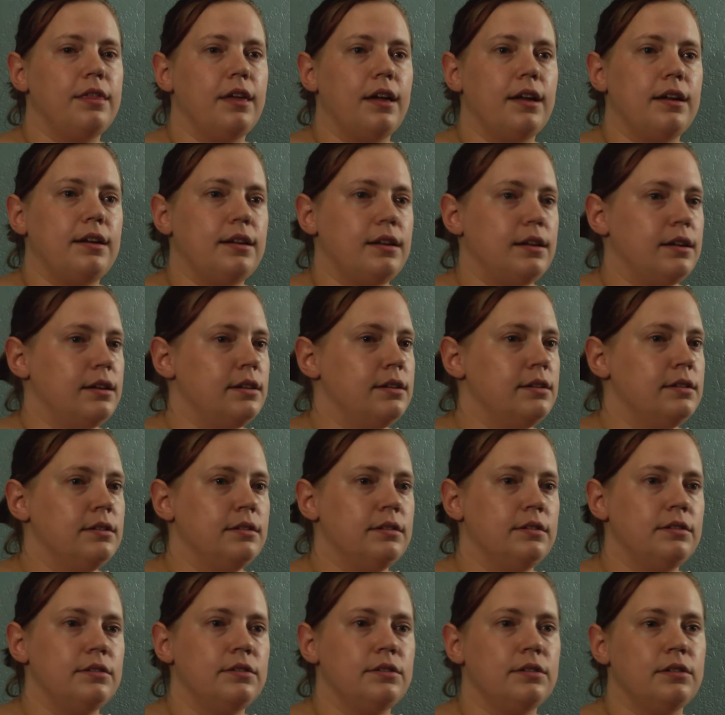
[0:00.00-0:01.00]
They did
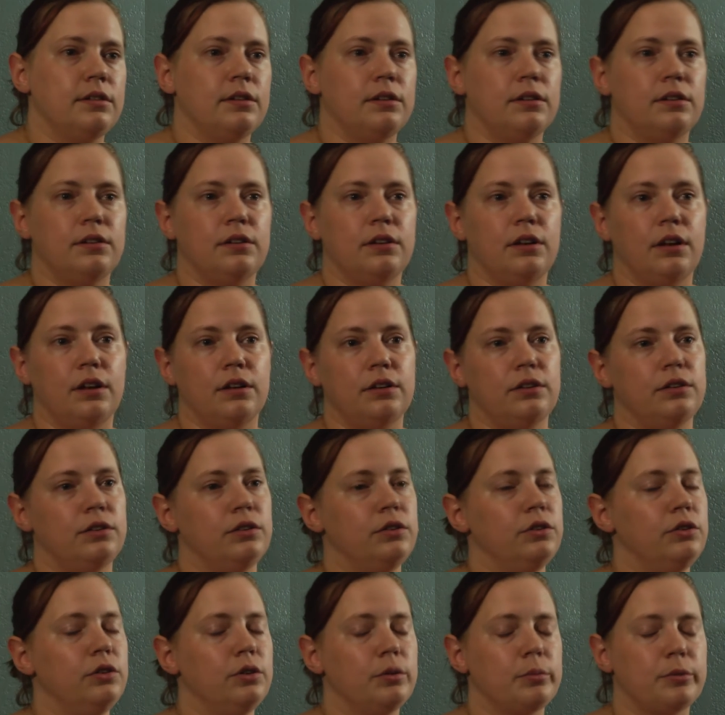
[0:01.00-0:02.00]

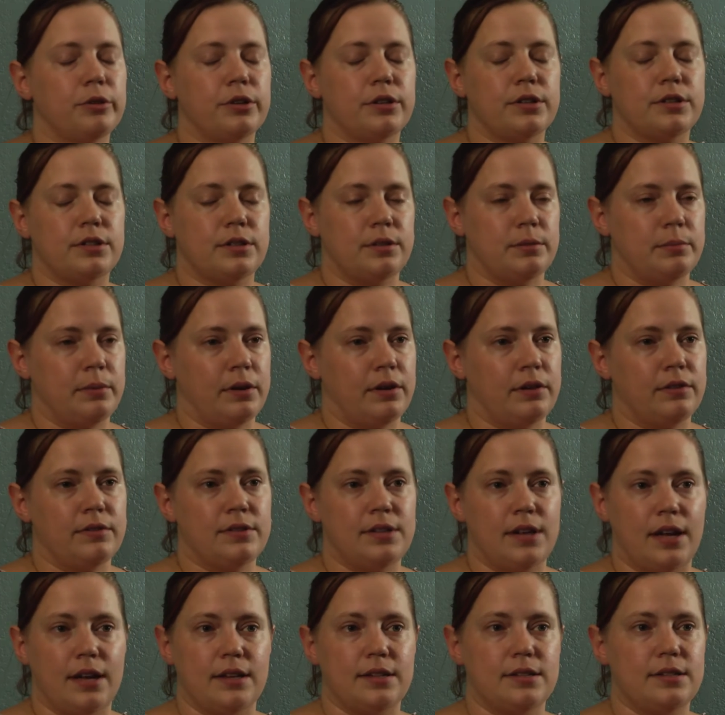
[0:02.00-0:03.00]
numerous amount
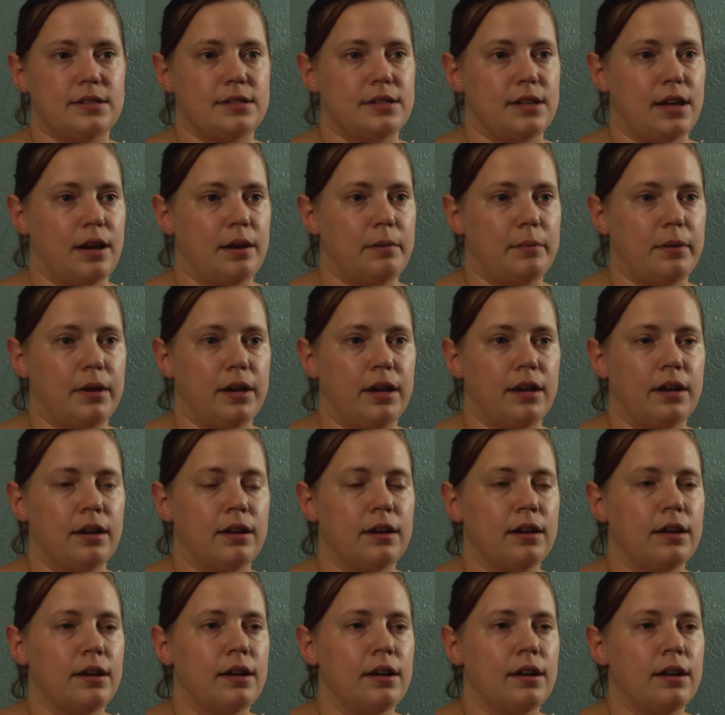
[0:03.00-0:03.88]
of tests on me.